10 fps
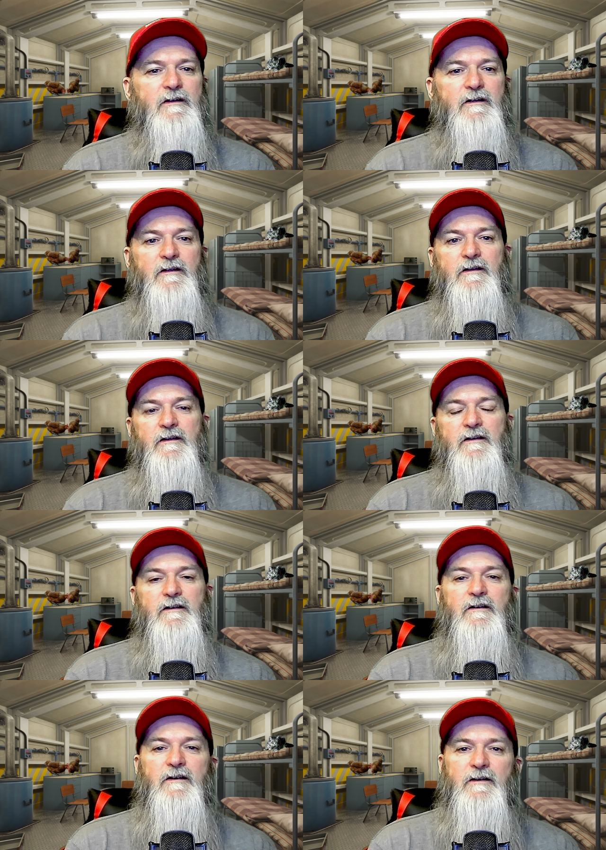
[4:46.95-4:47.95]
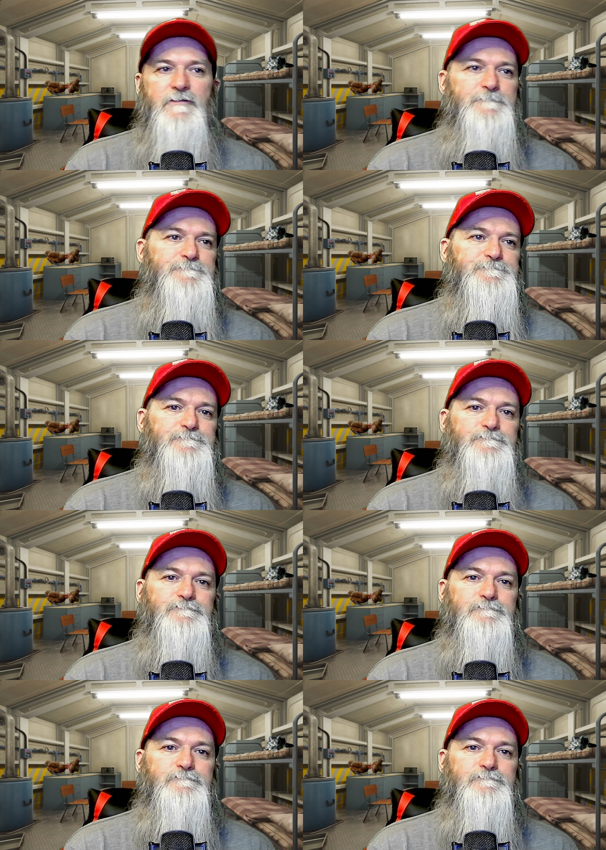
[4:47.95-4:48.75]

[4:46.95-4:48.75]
Nothing is said.